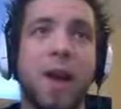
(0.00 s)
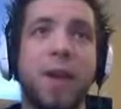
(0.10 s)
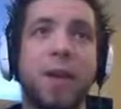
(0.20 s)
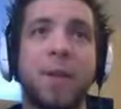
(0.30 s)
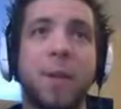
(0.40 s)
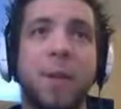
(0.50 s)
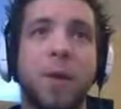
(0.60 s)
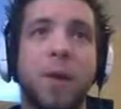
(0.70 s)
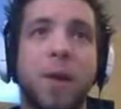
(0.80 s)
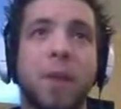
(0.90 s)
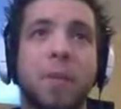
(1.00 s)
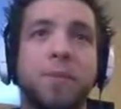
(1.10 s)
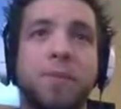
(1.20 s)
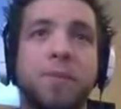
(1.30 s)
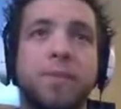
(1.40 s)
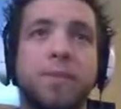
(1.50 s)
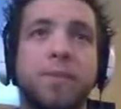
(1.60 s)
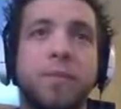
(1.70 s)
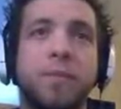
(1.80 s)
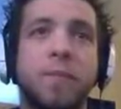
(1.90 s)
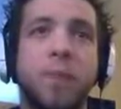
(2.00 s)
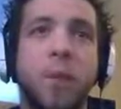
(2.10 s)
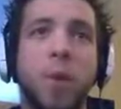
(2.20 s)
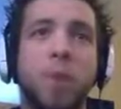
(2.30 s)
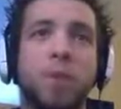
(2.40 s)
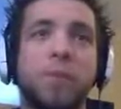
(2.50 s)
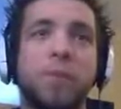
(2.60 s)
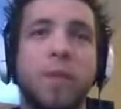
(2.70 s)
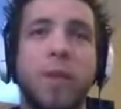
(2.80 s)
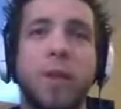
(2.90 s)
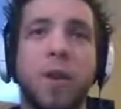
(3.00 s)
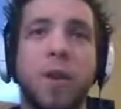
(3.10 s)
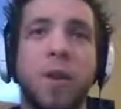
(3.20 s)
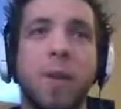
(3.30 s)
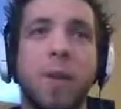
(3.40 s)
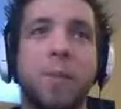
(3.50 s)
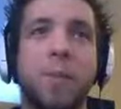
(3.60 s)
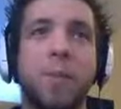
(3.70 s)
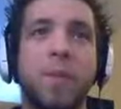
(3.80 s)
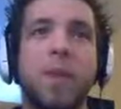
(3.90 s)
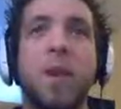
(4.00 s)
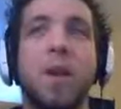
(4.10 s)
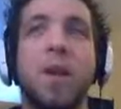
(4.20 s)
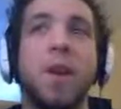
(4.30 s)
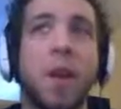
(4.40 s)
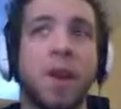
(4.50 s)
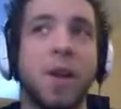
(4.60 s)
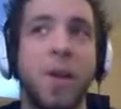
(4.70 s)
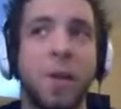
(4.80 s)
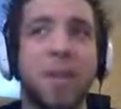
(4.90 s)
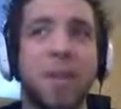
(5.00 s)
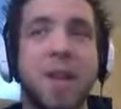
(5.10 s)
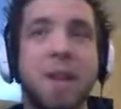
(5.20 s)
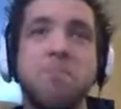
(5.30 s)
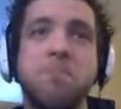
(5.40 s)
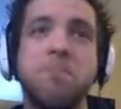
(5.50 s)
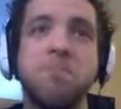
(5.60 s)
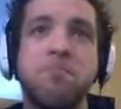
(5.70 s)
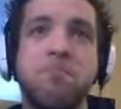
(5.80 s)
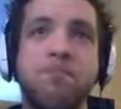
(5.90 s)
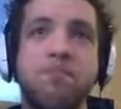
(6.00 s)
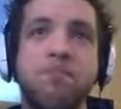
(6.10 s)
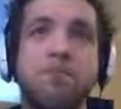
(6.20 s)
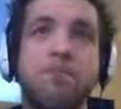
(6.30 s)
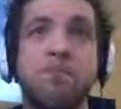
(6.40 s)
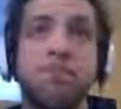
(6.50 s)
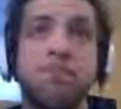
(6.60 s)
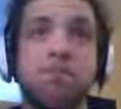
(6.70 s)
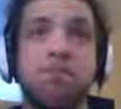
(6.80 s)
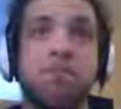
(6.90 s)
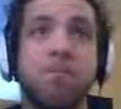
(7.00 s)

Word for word: There we go, got him. Nope, you're not gonna get me. Not gonna get me, son. Mm -mm -mm.